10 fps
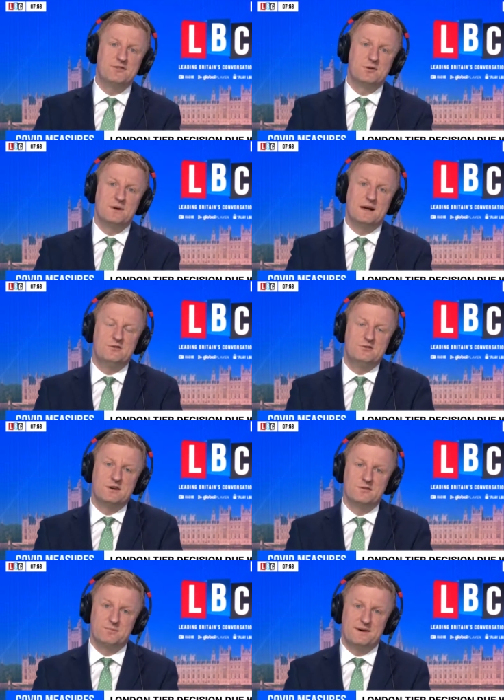school age
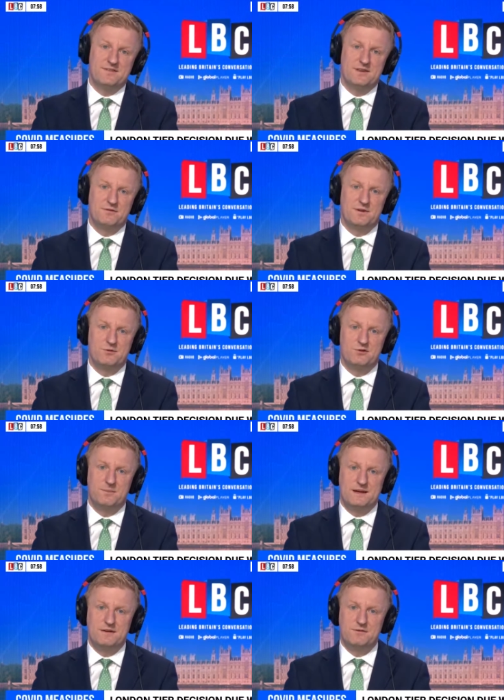children myself, and I'm sure
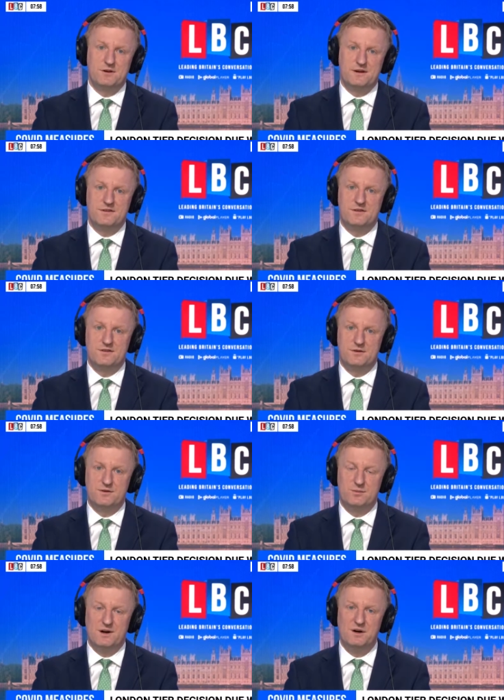many of your listeners do
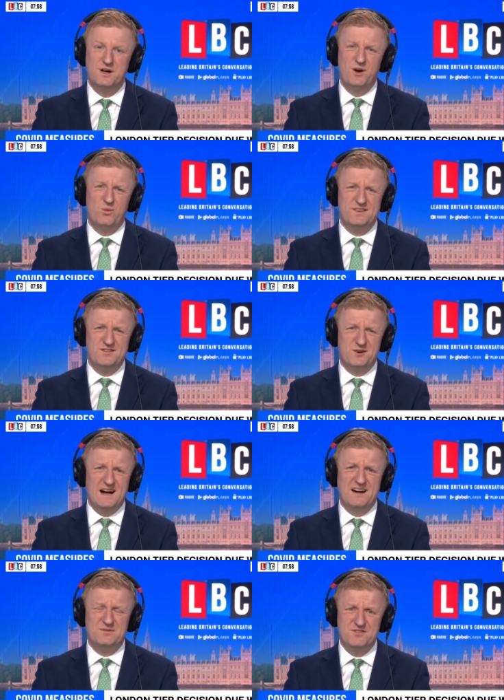as well. We saw
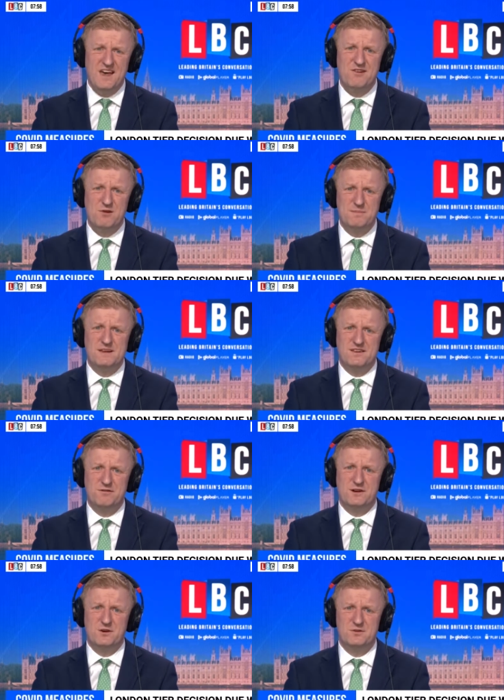how terribly
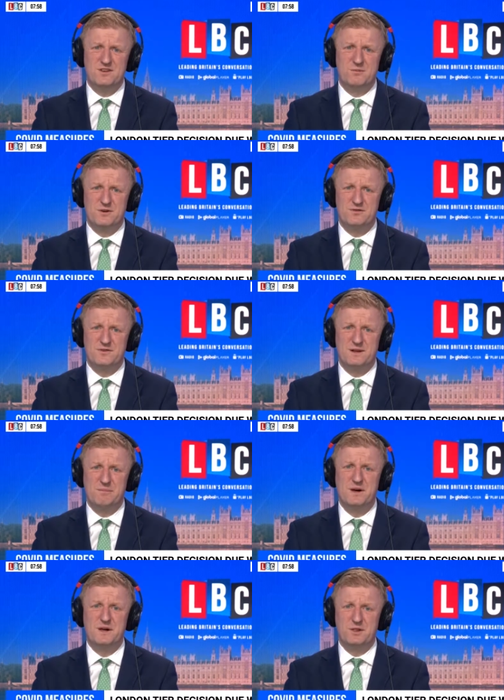difficult it was for them
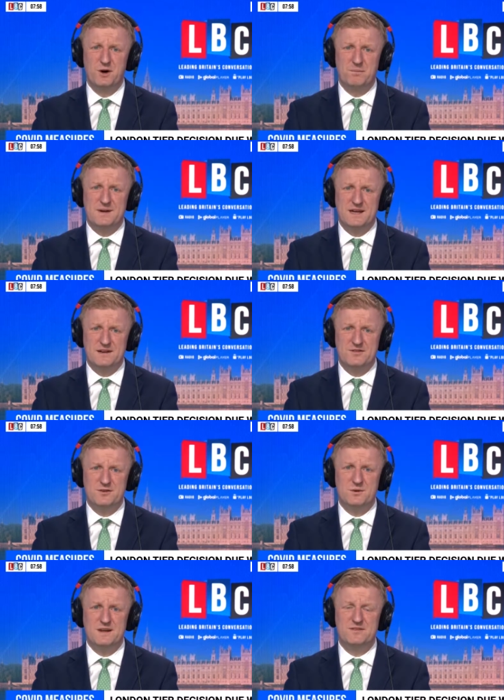not being at
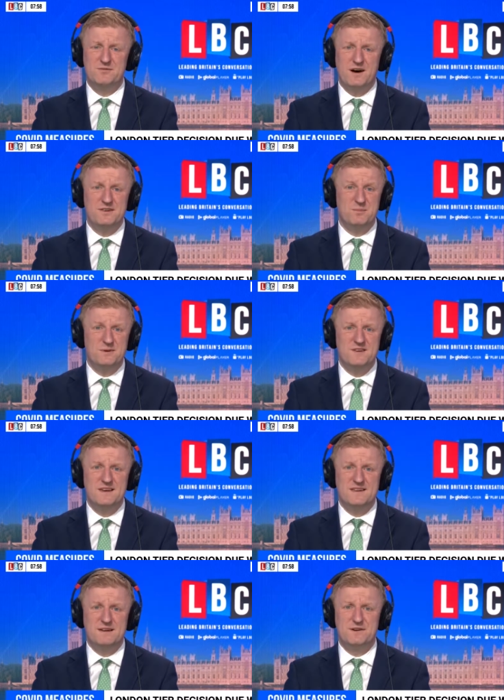school. It's vital,
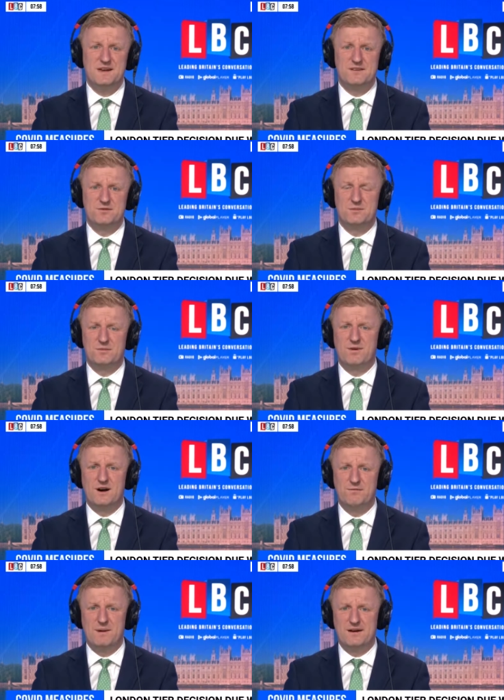particularly for kids from
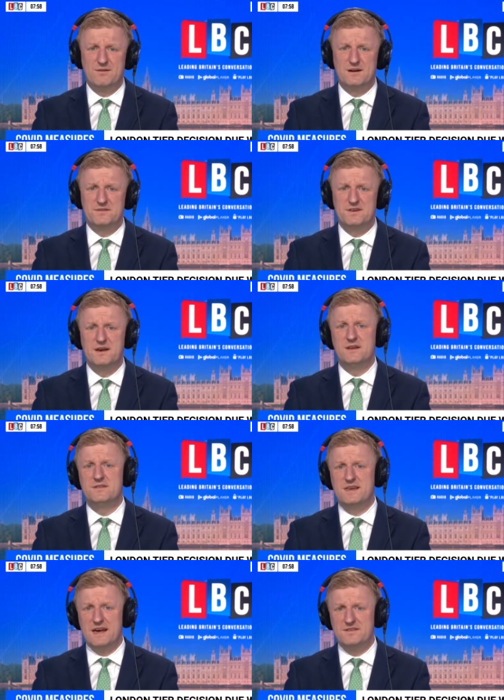deprived backgrounds,
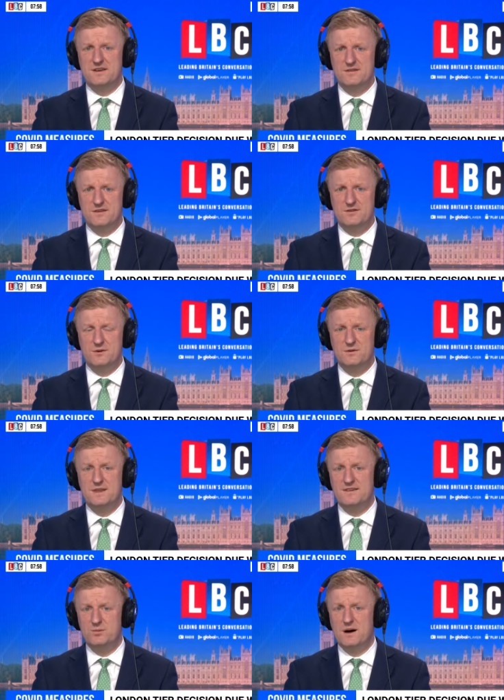to get into school, and
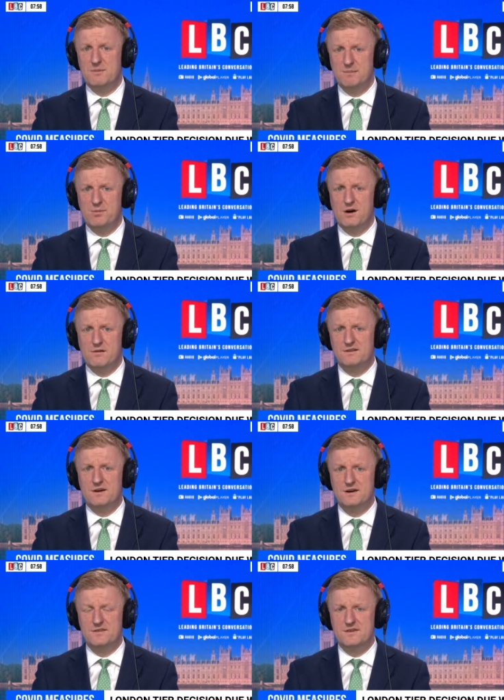that's why we
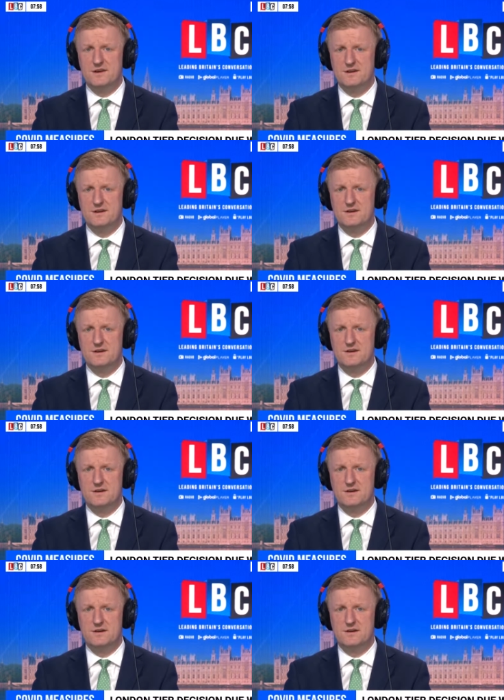prioritised it.
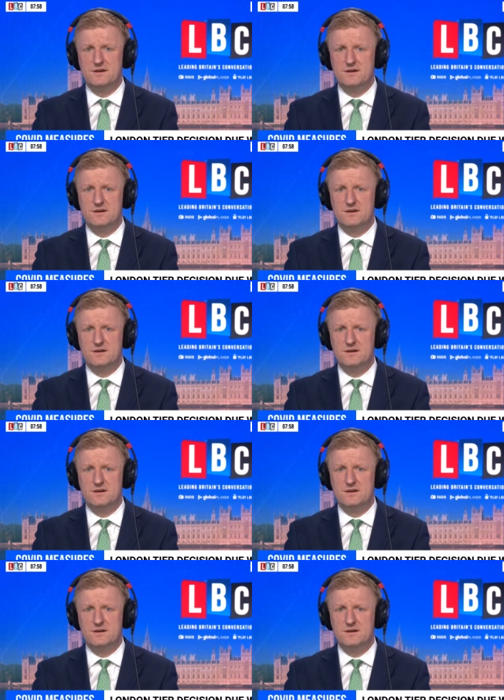A um, couple of last